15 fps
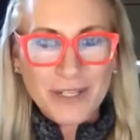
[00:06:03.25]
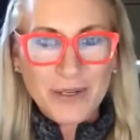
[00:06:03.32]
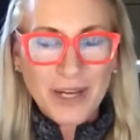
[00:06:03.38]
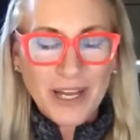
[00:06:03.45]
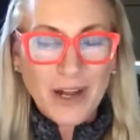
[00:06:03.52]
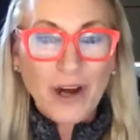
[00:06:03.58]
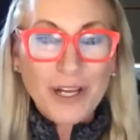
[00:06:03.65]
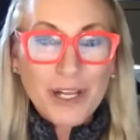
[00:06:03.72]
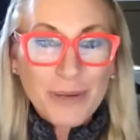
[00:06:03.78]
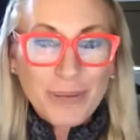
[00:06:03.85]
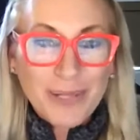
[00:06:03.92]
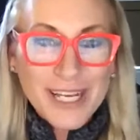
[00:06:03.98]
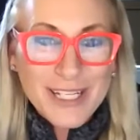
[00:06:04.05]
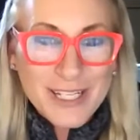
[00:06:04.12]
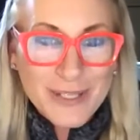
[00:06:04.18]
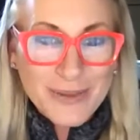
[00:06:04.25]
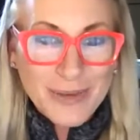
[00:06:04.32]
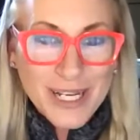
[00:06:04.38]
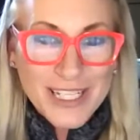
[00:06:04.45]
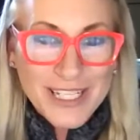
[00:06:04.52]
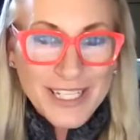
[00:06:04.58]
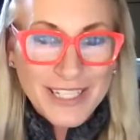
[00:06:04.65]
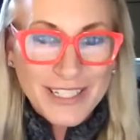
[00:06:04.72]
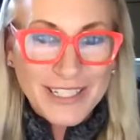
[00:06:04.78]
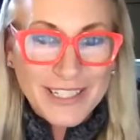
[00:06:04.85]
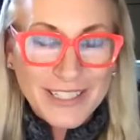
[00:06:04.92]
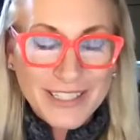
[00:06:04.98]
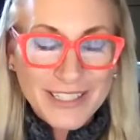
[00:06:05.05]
You got all your places rented.